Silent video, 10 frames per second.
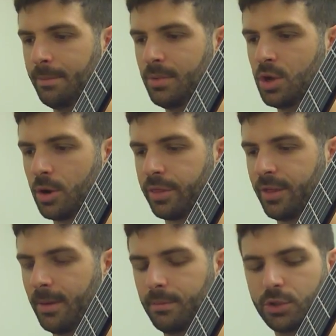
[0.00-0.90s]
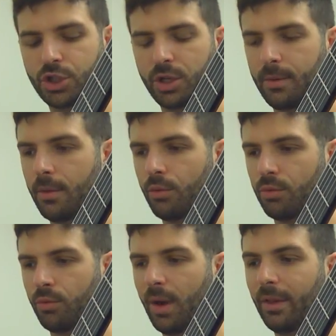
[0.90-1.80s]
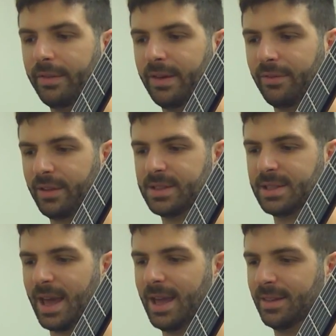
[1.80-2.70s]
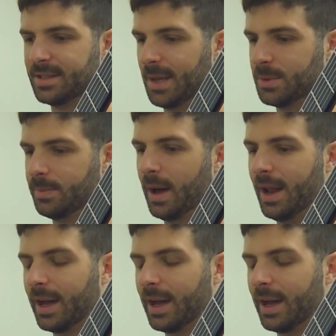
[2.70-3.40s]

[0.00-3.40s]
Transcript: your thumb should relatively stay in the same spot.